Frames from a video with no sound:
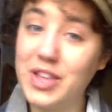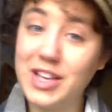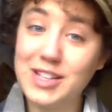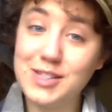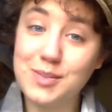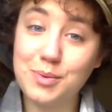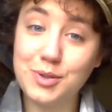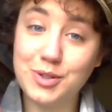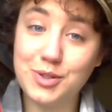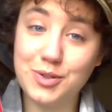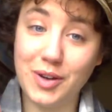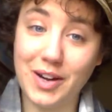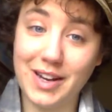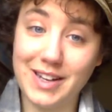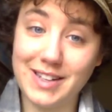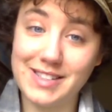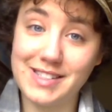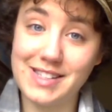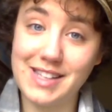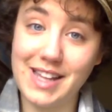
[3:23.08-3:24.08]
This would
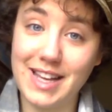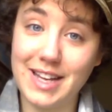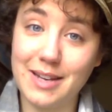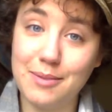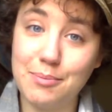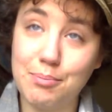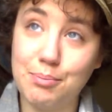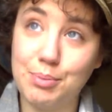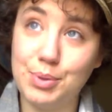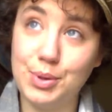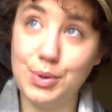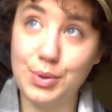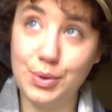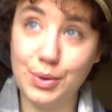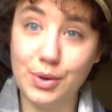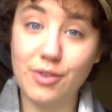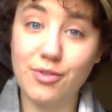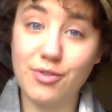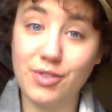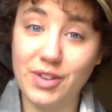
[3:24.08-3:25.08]
translate
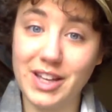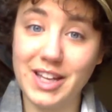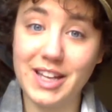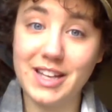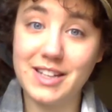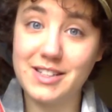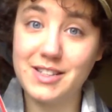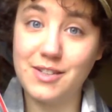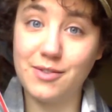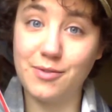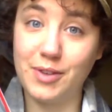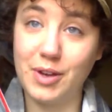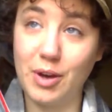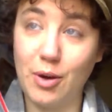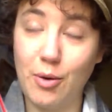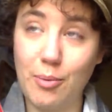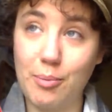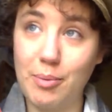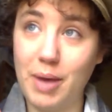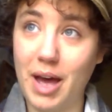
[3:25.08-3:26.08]
beautifully to
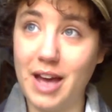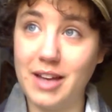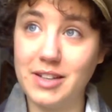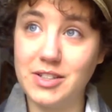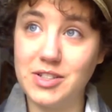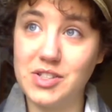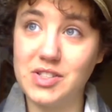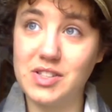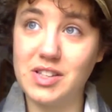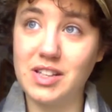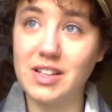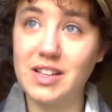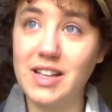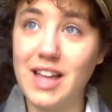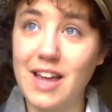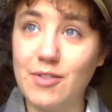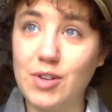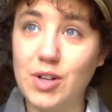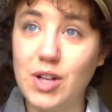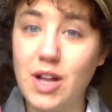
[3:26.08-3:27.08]
film. Just the
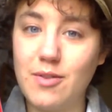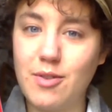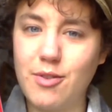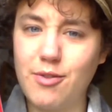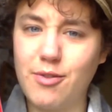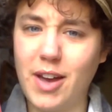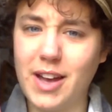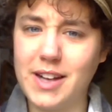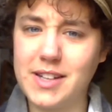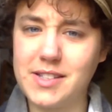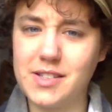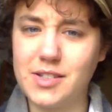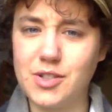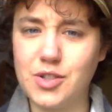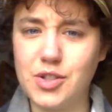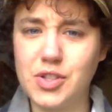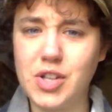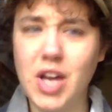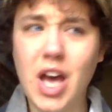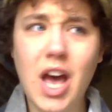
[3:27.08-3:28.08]
level of effects and
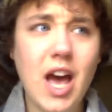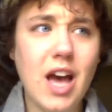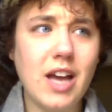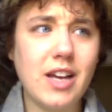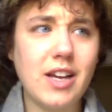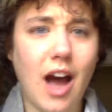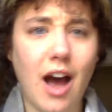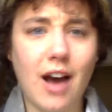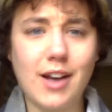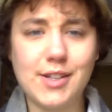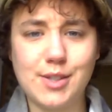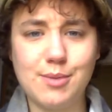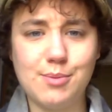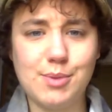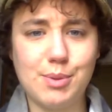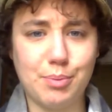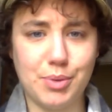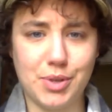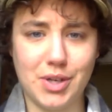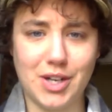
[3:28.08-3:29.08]
just
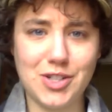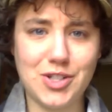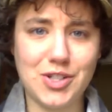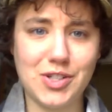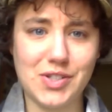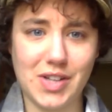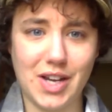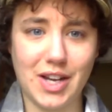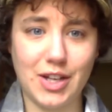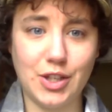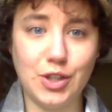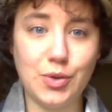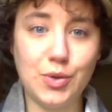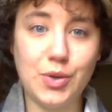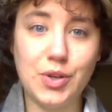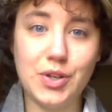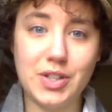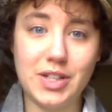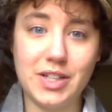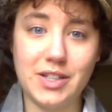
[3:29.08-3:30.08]
costumes and production design you
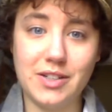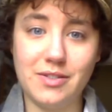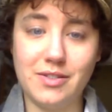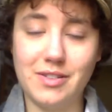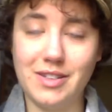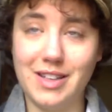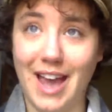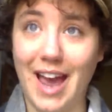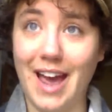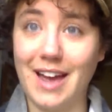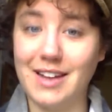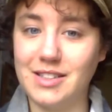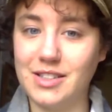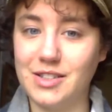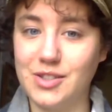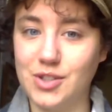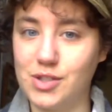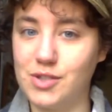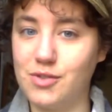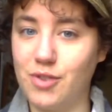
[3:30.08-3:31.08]
could get
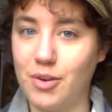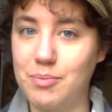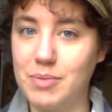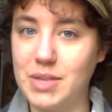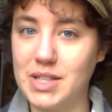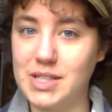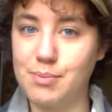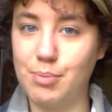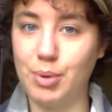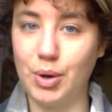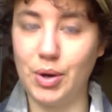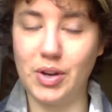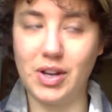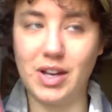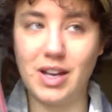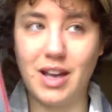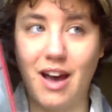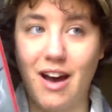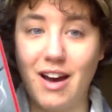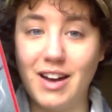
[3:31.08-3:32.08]
just from this
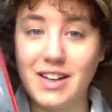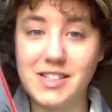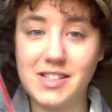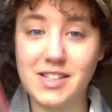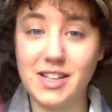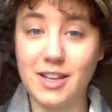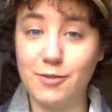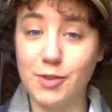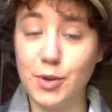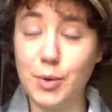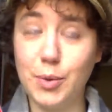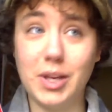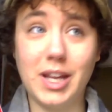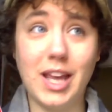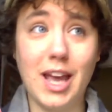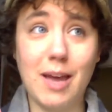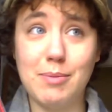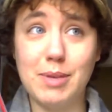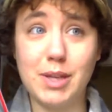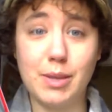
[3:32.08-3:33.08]
book. Honestly, if you were to
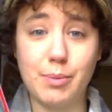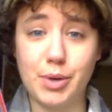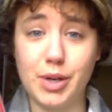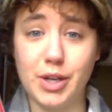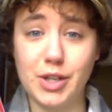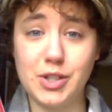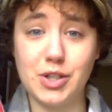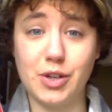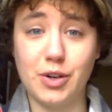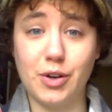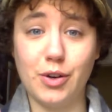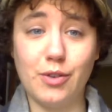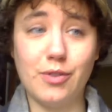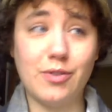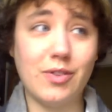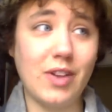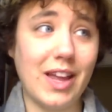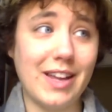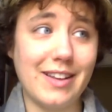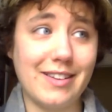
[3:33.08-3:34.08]
get me the production crew
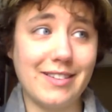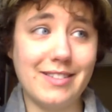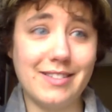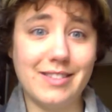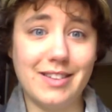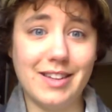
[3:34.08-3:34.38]
of like